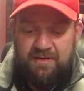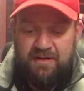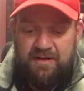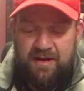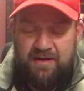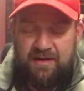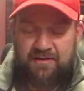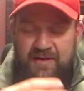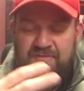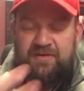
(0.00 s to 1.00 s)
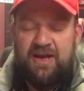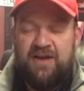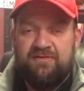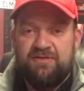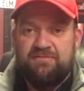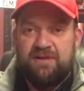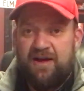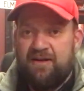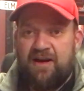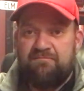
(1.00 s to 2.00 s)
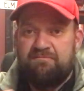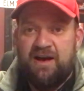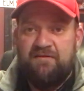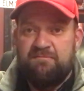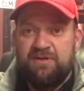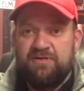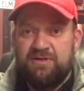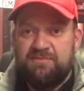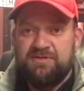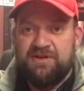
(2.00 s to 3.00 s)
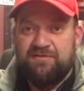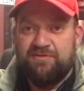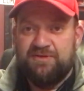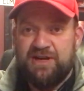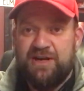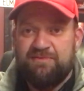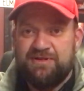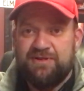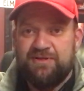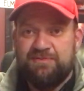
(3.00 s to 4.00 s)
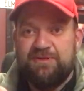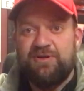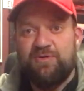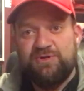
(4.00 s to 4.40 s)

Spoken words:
if you haven't, I've billed him several times here, but go